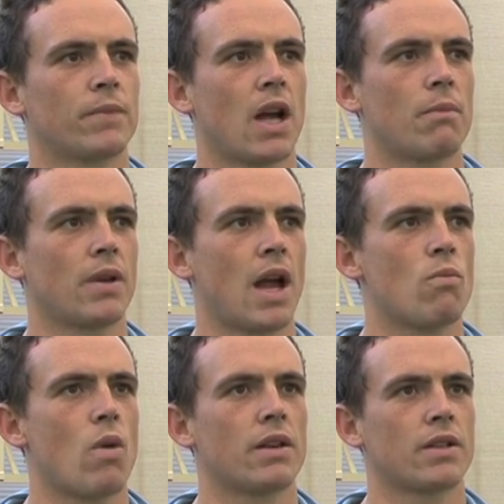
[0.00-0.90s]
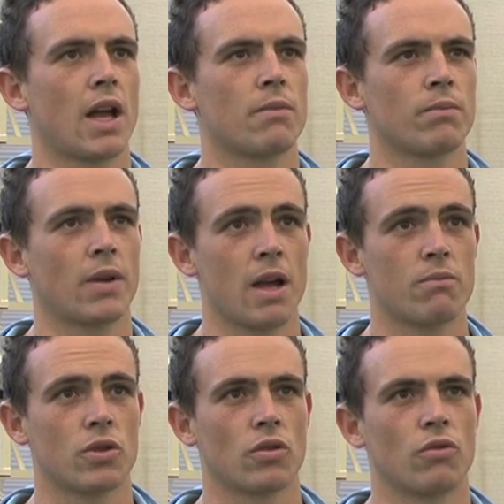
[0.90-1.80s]
come game 1, come
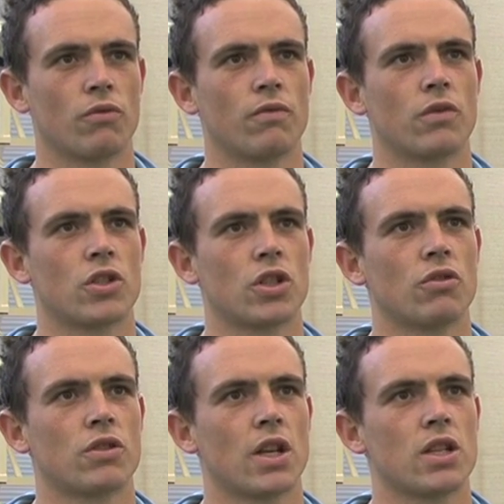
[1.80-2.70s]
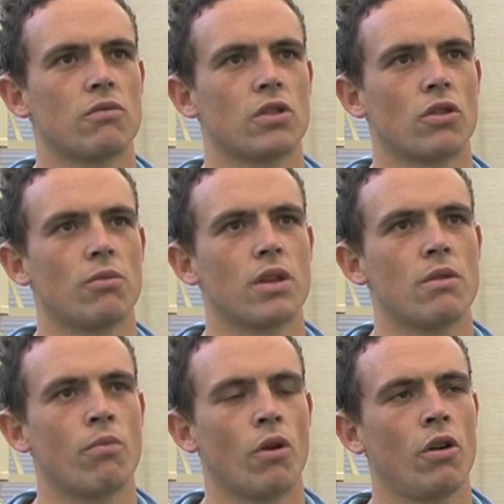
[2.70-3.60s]
game 2, the Shield season, which could be
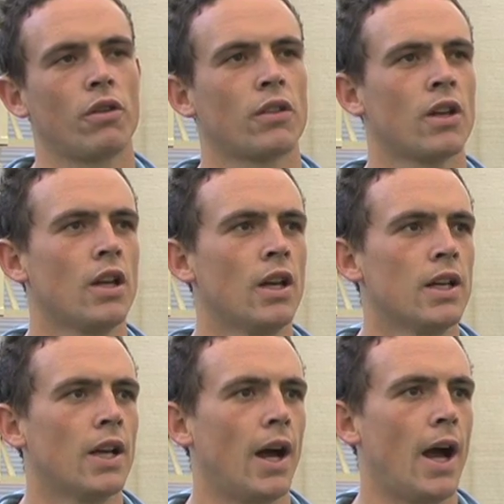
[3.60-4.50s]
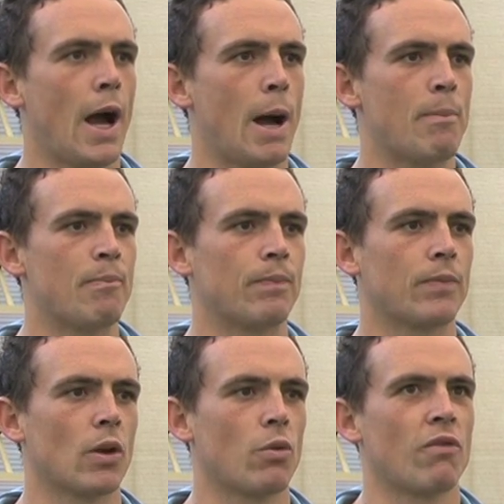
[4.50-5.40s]
in Perth,
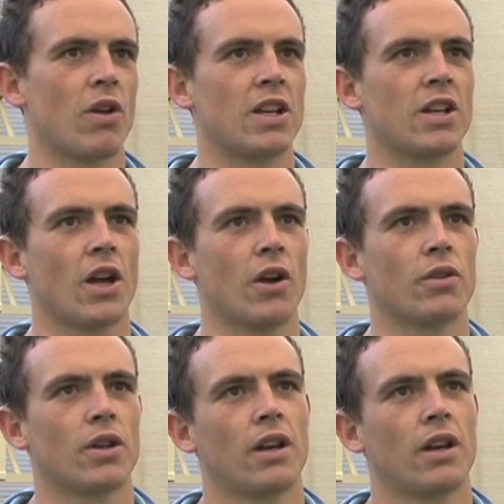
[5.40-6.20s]
that we're ready to go.